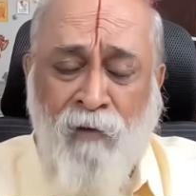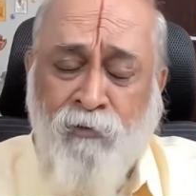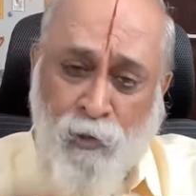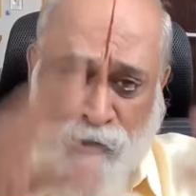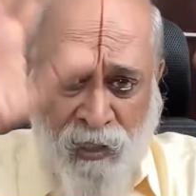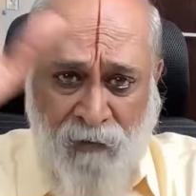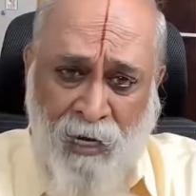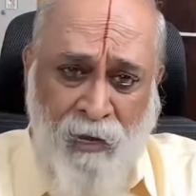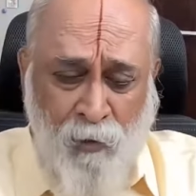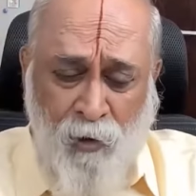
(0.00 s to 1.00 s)
Of course, they
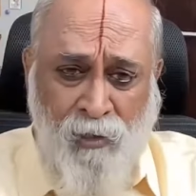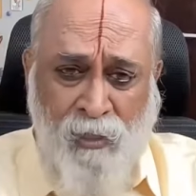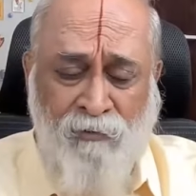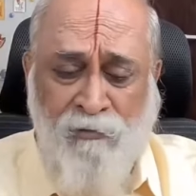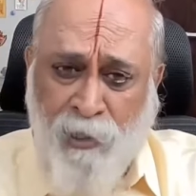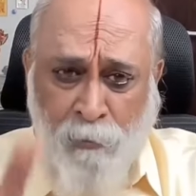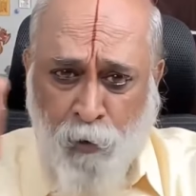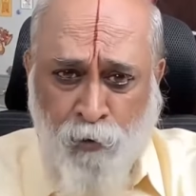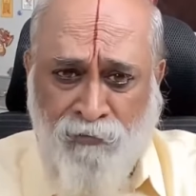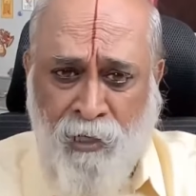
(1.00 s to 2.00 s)
will have all that very
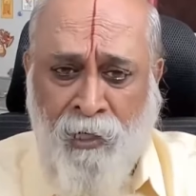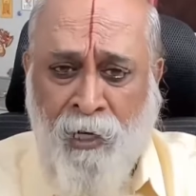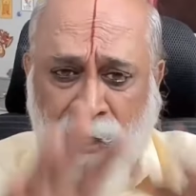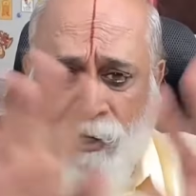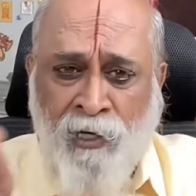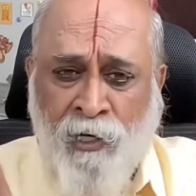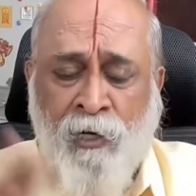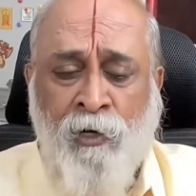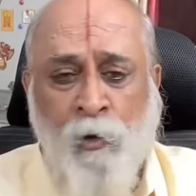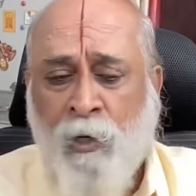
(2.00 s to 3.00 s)
beautifully written.